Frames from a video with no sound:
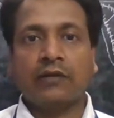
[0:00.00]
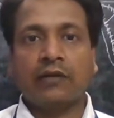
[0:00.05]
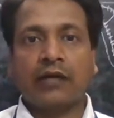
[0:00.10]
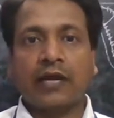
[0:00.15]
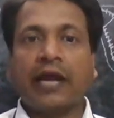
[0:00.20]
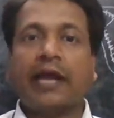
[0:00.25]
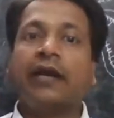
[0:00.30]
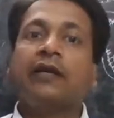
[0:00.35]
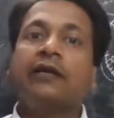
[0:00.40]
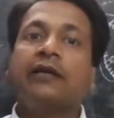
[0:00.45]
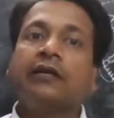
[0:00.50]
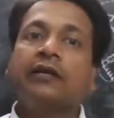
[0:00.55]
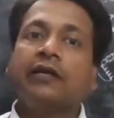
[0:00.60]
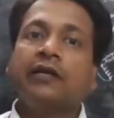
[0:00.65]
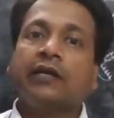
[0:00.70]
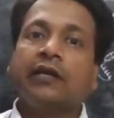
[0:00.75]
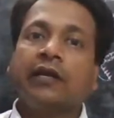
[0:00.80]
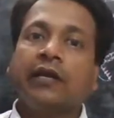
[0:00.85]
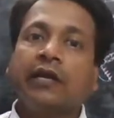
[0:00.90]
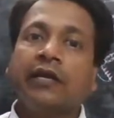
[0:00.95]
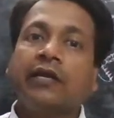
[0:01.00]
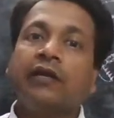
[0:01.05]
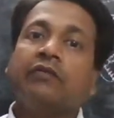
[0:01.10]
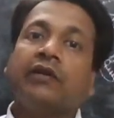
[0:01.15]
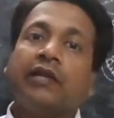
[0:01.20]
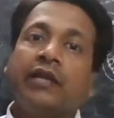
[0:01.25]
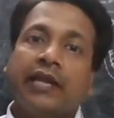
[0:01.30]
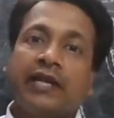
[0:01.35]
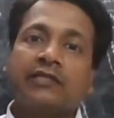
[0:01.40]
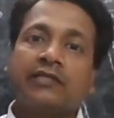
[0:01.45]
And in our
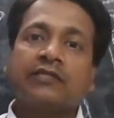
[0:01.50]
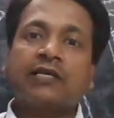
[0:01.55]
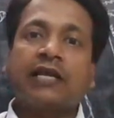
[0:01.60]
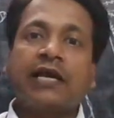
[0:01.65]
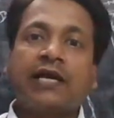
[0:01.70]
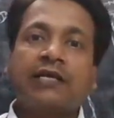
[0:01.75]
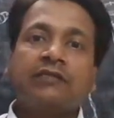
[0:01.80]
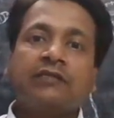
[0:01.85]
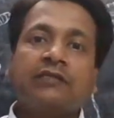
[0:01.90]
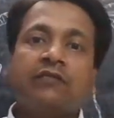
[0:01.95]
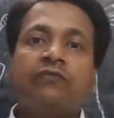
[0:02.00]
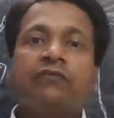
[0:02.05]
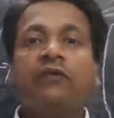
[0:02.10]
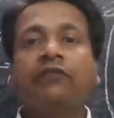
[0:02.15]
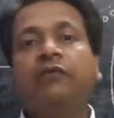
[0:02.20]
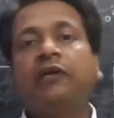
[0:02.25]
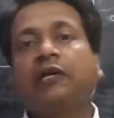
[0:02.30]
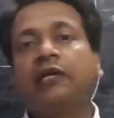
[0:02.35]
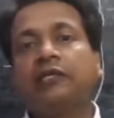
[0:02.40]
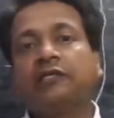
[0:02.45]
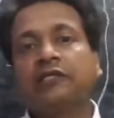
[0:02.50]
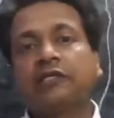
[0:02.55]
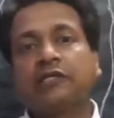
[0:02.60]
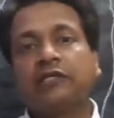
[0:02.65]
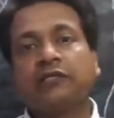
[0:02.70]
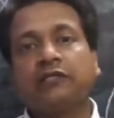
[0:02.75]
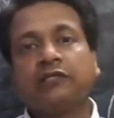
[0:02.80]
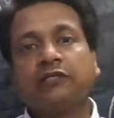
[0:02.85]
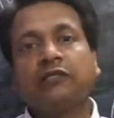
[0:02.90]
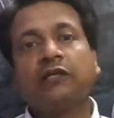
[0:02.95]
next class, we will
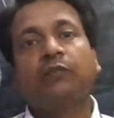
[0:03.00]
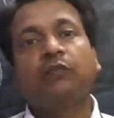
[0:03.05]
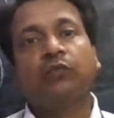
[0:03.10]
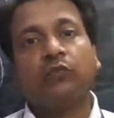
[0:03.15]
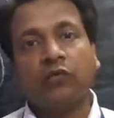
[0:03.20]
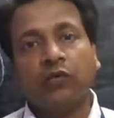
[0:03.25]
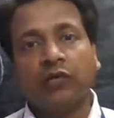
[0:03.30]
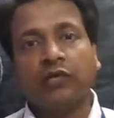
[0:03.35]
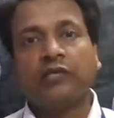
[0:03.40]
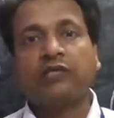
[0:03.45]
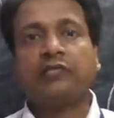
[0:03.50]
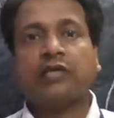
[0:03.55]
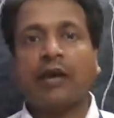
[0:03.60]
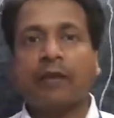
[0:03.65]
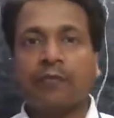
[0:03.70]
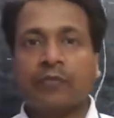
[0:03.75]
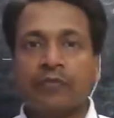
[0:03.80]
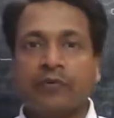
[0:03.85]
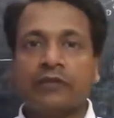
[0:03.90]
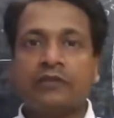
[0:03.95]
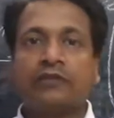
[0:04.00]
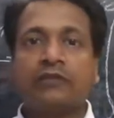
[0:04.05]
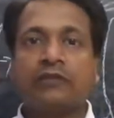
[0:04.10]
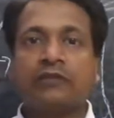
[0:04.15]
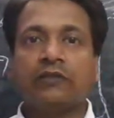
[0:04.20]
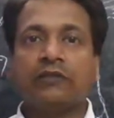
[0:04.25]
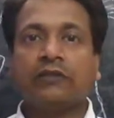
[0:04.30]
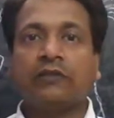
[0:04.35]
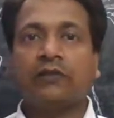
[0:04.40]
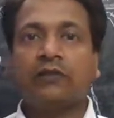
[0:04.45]
discuss some more
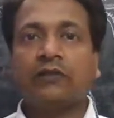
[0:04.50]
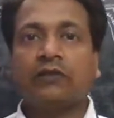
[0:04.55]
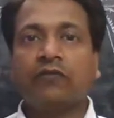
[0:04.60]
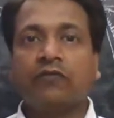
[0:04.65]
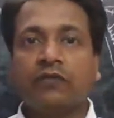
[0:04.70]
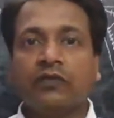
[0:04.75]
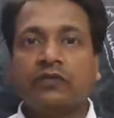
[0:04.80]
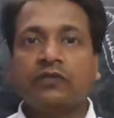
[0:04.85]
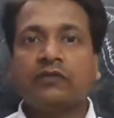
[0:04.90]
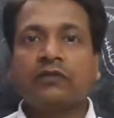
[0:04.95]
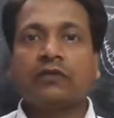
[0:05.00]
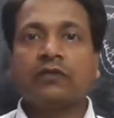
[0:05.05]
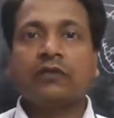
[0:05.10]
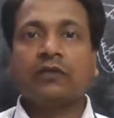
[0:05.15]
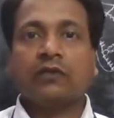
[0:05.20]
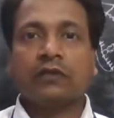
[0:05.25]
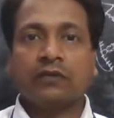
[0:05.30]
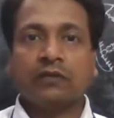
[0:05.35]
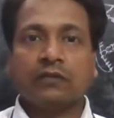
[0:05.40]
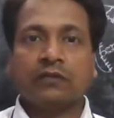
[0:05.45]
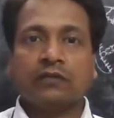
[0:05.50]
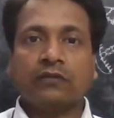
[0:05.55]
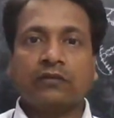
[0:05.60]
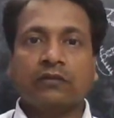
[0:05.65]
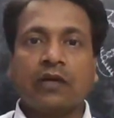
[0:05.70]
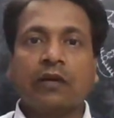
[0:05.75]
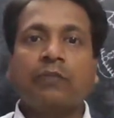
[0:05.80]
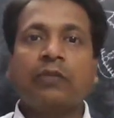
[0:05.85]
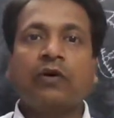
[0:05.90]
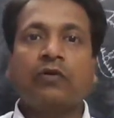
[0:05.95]
examples
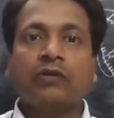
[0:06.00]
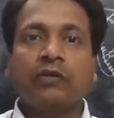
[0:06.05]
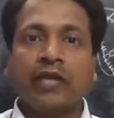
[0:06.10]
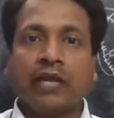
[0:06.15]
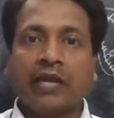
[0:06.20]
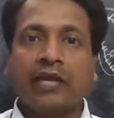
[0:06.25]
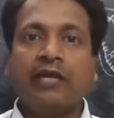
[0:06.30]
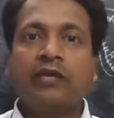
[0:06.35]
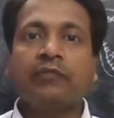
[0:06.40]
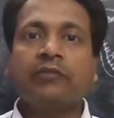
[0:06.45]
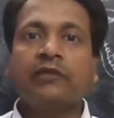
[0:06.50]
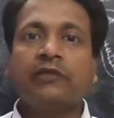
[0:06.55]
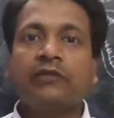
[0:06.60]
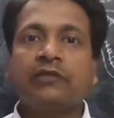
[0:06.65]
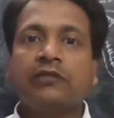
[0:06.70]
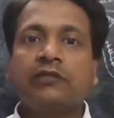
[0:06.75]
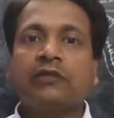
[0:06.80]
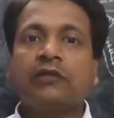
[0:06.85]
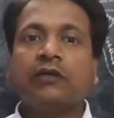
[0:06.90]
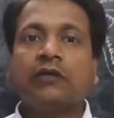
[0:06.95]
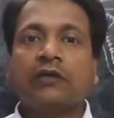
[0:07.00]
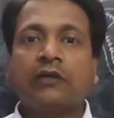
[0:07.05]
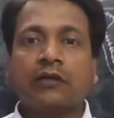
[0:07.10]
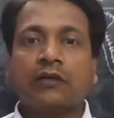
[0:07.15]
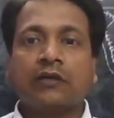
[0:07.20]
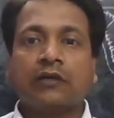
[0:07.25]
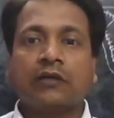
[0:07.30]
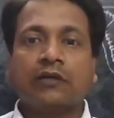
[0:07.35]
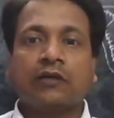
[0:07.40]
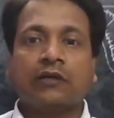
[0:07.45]
about the animals
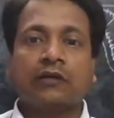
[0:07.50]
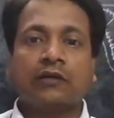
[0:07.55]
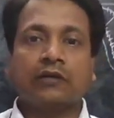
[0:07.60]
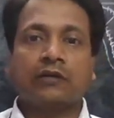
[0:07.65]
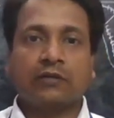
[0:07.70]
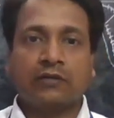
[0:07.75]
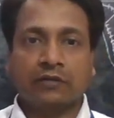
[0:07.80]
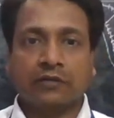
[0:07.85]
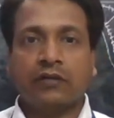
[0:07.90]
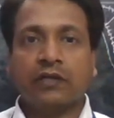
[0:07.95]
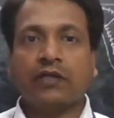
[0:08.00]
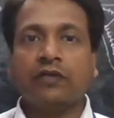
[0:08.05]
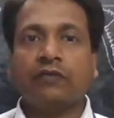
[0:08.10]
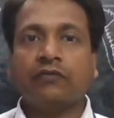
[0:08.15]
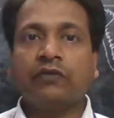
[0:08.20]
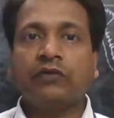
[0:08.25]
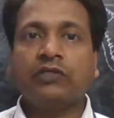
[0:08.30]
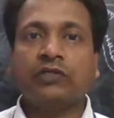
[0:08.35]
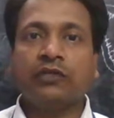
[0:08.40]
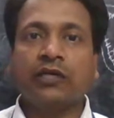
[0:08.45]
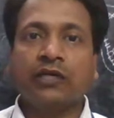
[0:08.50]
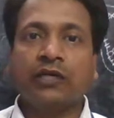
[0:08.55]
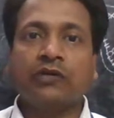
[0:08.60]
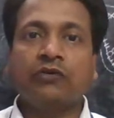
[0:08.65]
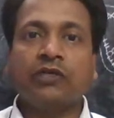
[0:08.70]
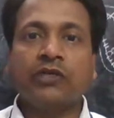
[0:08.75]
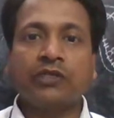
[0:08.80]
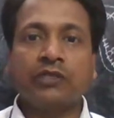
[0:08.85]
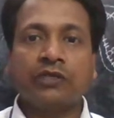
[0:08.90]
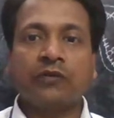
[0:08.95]
in which the
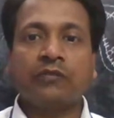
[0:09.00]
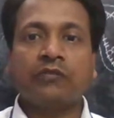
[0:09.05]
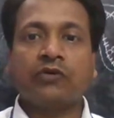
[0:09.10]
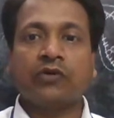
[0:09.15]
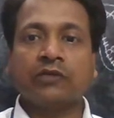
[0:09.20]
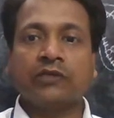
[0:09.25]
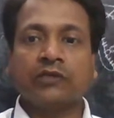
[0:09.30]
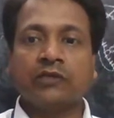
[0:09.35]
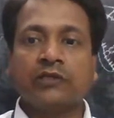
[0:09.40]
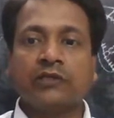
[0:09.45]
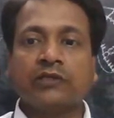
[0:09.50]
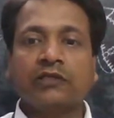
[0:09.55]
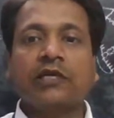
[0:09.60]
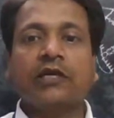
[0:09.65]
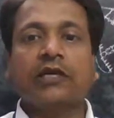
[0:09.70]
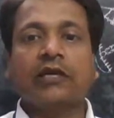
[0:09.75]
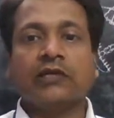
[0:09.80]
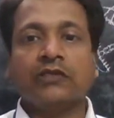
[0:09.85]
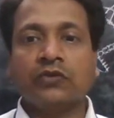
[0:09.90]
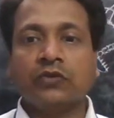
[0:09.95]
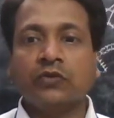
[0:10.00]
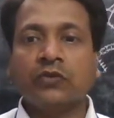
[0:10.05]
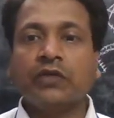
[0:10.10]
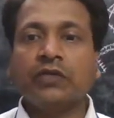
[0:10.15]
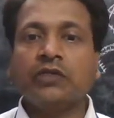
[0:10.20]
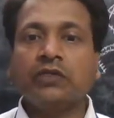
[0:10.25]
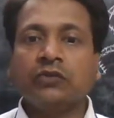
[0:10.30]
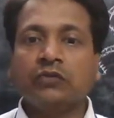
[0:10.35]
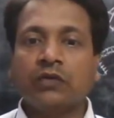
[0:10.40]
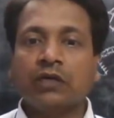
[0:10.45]
nutrition process is
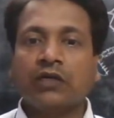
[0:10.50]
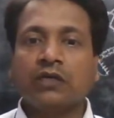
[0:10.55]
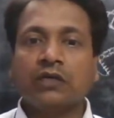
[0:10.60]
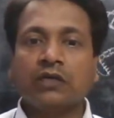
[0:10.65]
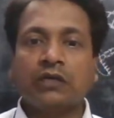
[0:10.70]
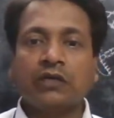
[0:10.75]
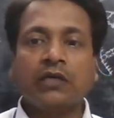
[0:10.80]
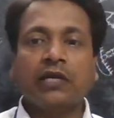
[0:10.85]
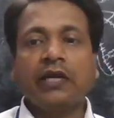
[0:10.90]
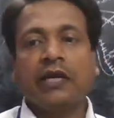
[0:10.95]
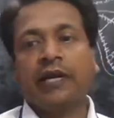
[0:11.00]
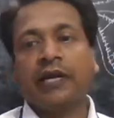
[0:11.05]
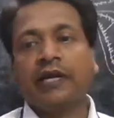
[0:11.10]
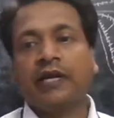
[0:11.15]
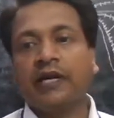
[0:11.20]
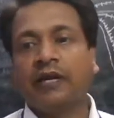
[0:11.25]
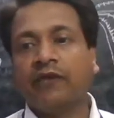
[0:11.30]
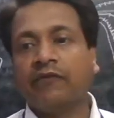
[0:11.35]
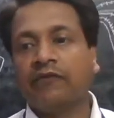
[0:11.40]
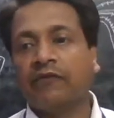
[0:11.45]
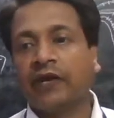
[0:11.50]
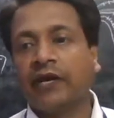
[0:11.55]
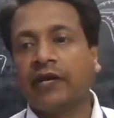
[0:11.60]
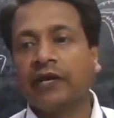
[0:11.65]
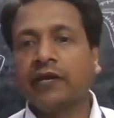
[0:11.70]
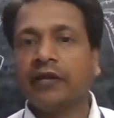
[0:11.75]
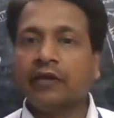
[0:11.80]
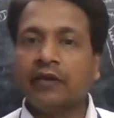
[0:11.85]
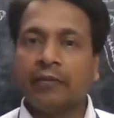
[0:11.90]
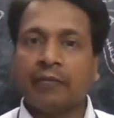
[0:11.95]
going to occur in different
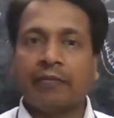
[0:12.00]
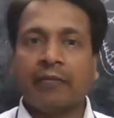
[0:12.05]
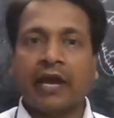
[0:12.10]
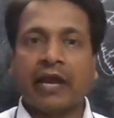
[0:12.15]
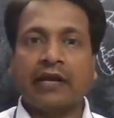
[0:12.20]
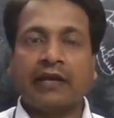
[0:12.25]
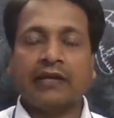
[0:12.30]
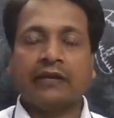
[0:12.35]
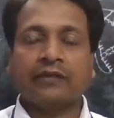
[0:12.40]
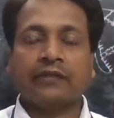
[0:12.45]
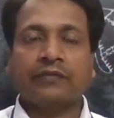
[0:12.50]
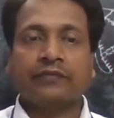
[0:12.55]
manner.